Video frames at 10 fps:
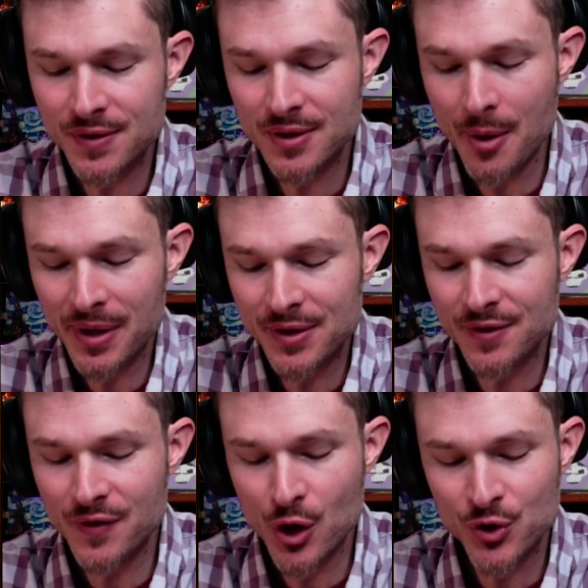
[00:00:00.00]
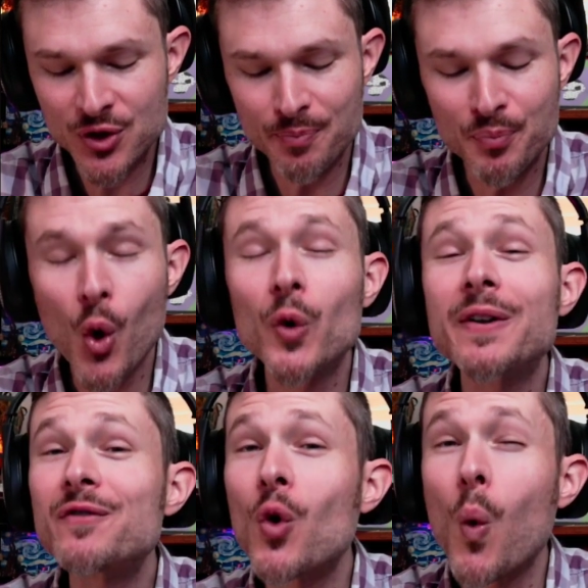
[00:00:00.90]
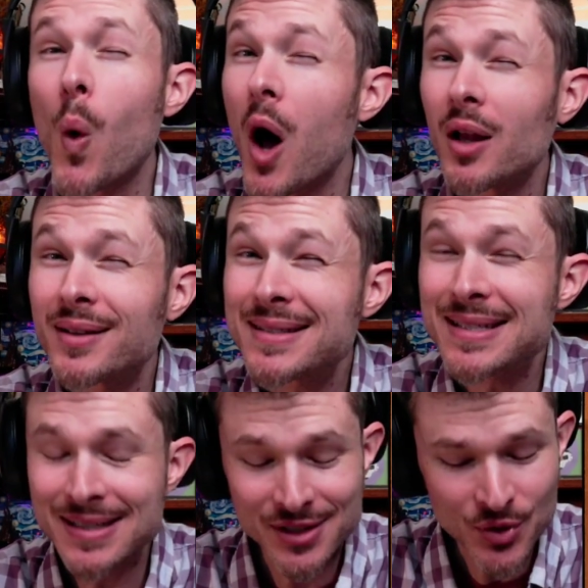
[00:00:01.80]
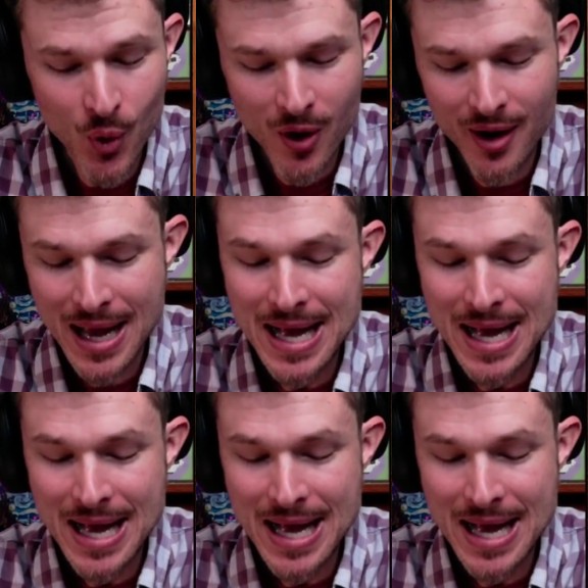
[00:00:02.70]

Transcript: not because of their supportive qualities or